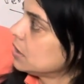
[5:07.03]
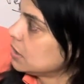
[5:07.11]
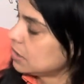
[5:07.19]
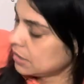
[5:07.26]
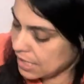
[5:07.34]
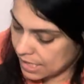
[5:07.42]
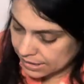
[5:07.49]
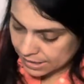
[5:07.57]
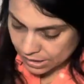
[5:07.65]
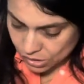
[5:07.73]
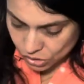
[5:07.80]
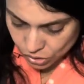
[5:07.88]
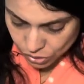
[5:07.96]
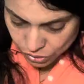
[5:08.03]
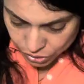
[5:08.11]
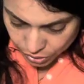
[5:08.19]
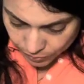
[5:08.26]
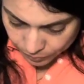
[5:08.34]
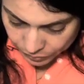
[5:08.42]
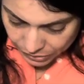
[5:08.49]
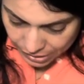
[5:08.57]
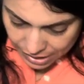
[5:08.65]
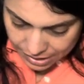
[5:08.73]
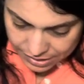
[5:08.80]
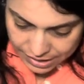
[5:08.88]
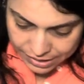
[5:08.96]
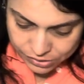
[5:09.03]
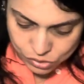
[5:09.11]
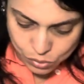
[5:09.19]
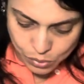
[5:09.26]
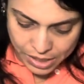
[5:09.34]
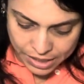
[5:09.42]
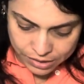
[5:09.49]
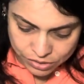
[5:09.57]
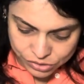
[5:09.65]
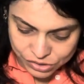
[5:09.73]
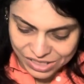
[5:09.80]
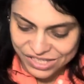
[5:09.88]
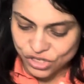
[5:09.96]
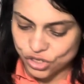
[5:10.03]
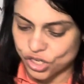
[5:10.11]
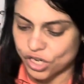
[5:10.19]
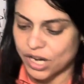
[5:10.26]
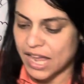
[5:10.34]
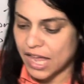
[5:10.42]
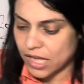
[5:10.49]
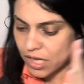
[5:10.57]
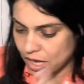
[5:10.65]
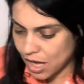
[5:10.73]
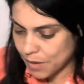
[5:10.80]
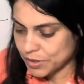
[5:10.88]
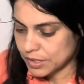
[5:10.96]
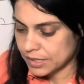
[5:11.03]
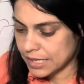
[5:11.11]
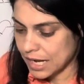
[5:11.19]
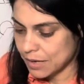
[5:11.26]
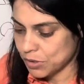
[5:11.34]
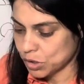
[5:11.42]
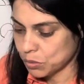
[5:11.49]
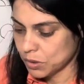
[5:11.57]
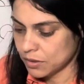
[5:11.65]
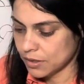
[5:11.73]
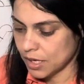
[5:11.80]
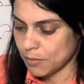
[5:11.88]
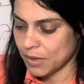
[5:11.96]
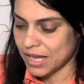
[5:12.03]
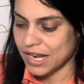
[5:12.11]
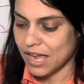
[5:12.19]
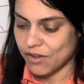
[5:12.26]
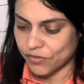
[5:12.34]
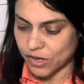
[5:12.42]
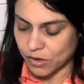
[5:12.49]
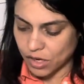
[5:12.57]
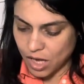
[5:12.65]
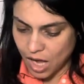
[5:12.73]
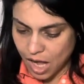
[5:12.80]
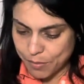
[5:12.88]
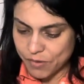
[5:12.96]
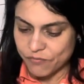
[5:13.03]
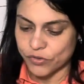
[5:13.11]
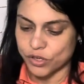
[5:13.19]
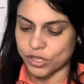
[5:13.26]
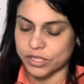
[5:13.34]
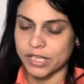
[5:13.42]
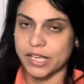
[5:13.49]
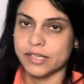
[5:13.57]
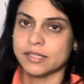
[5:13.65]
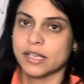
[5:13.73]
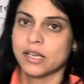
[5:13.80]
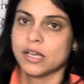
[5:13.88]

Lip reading: That's acute. And then two angles that share a common side between them and have a common vertex.